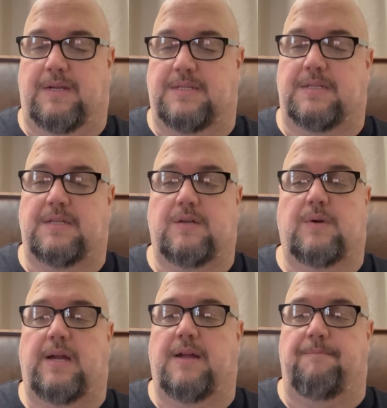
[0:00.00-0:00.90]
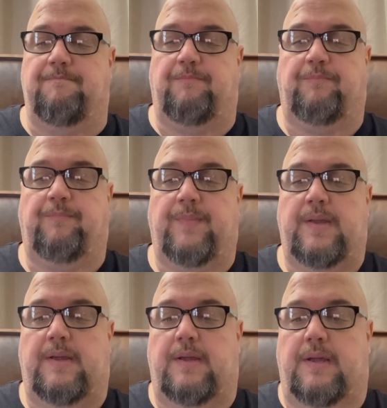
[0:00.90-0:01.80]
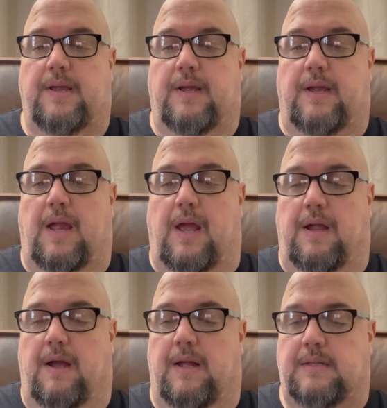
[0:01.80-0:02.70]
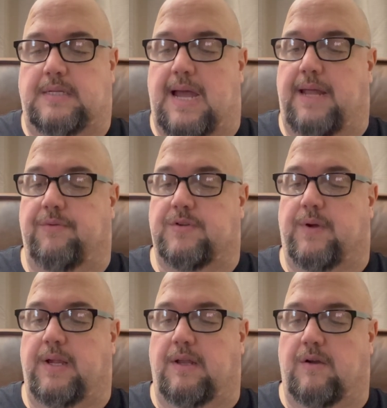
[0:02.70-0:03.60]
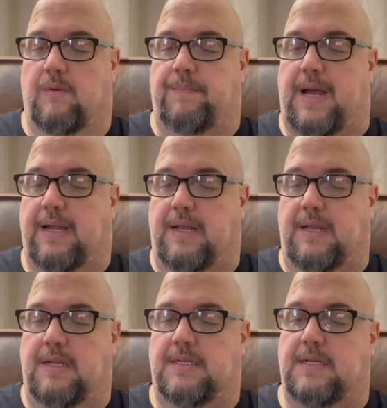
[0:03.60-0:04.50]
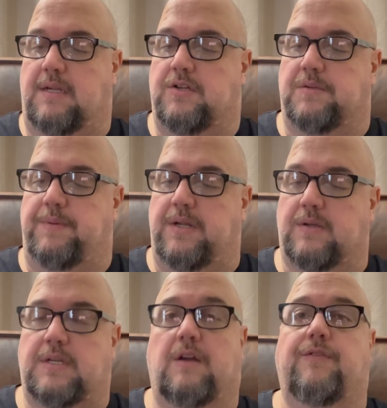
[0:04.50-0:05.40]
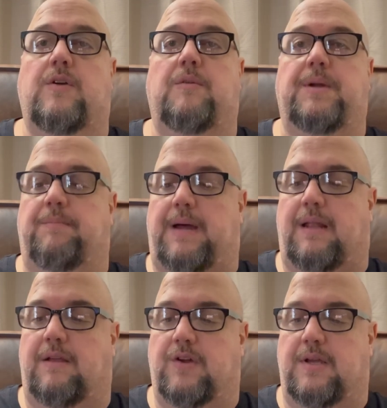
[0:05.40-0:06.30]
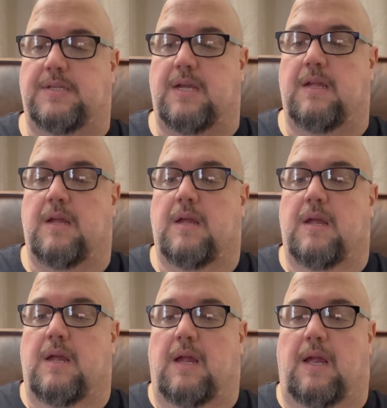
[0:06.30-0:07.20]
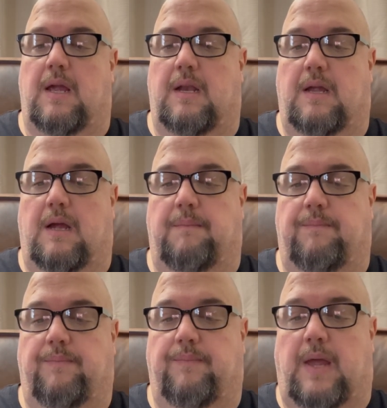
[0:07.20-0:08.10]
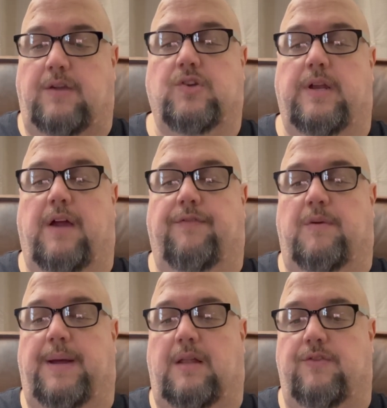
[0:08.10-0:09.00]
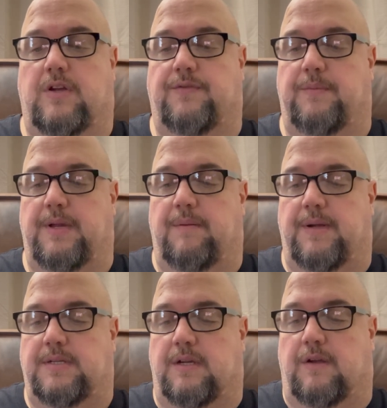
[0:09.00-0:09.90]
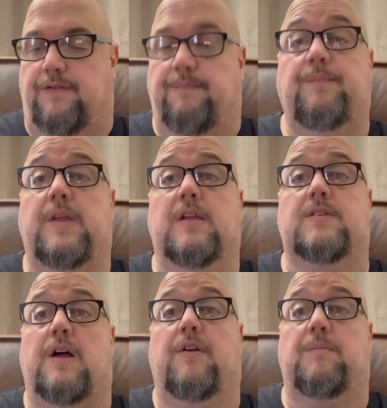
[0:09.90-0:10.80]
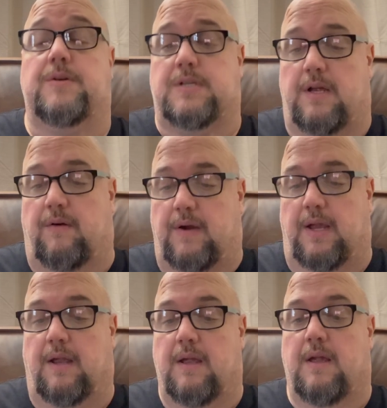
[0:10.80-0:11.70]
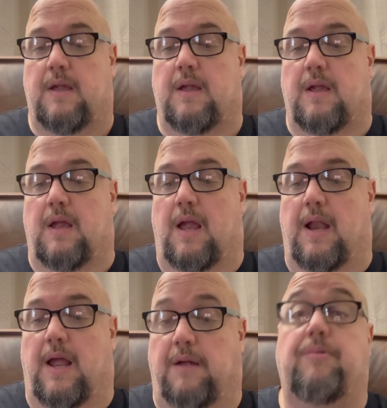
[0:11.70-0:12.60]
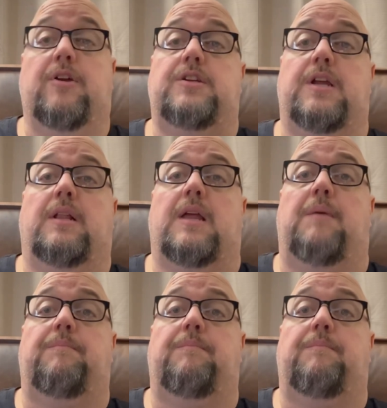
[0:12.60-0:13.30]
this is who I am. And Todd was right, you know, pocket EDC. Just be yourself. Don't be apologizing. And I shouldn't have to apologize for being myself. He's 100% right. And I appreciate that